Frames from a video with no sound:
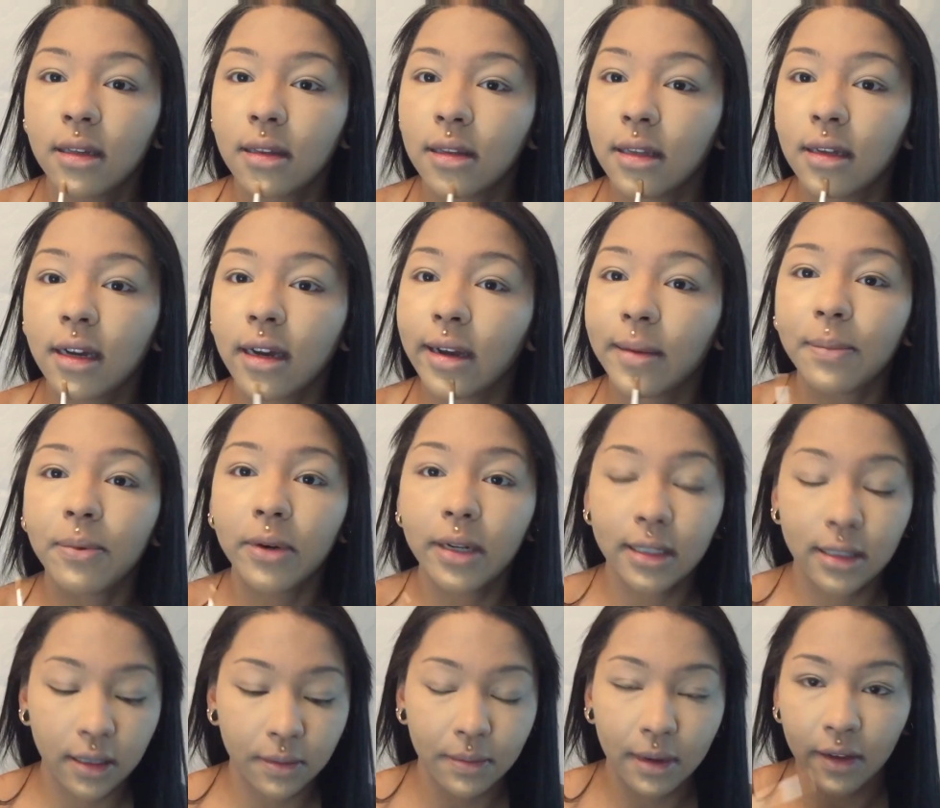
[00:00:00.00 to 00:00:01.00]
the high
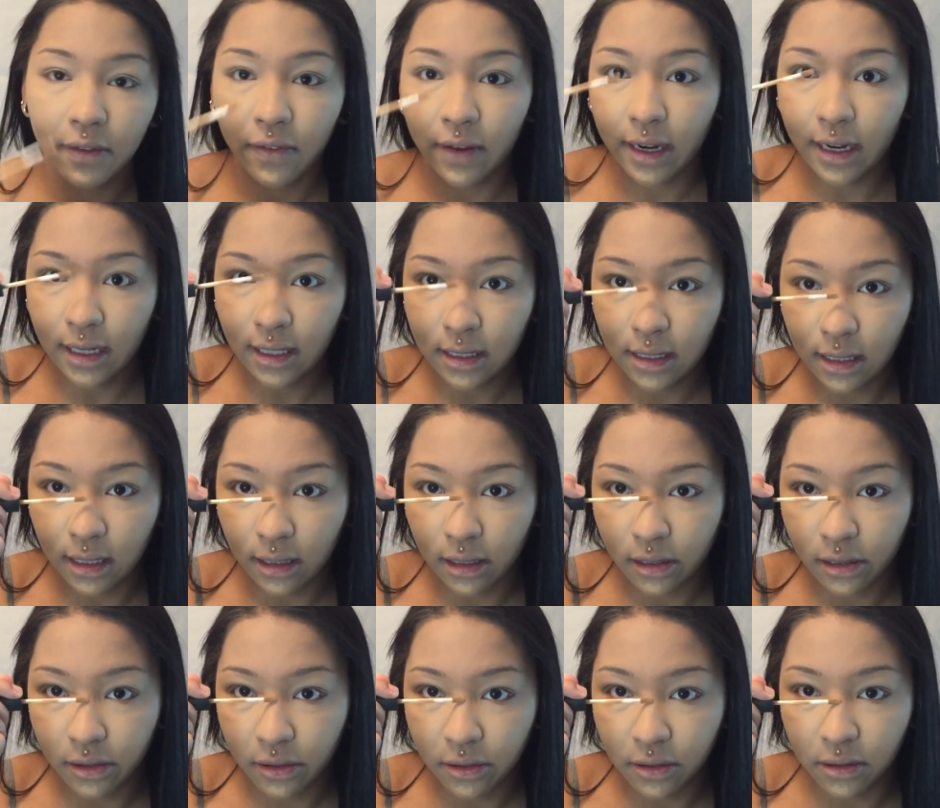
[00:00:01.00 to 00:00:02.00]
points of my face and
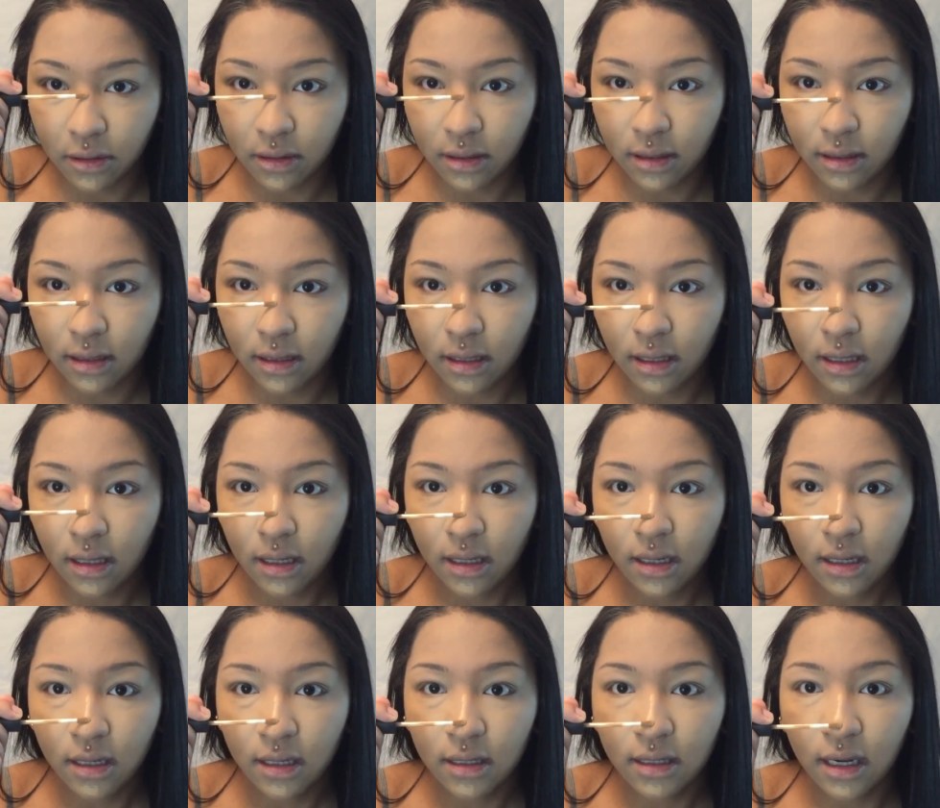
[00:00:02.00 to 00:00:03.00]
includes
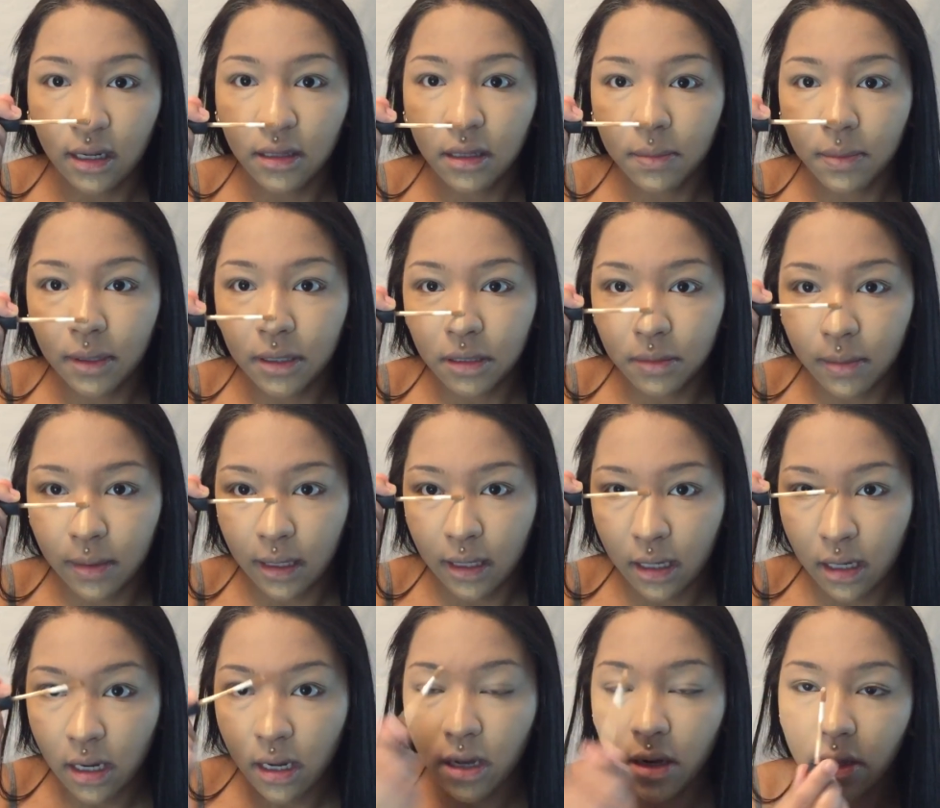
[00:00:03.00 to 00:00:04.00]
down the bridge of my
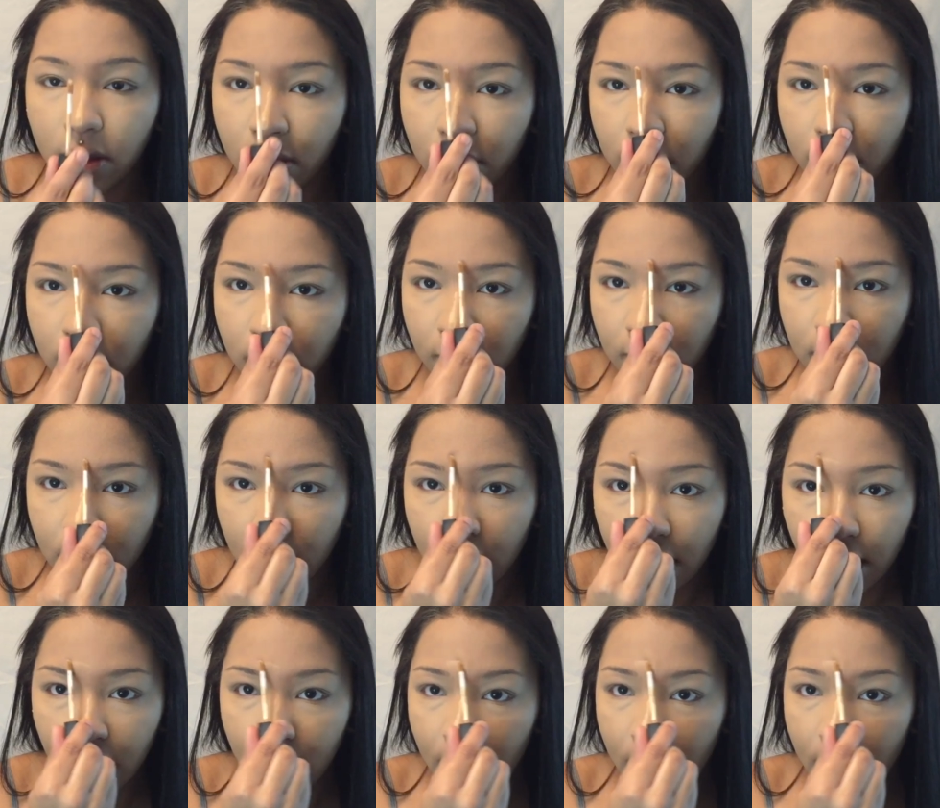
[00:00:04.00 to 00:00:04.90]
nose,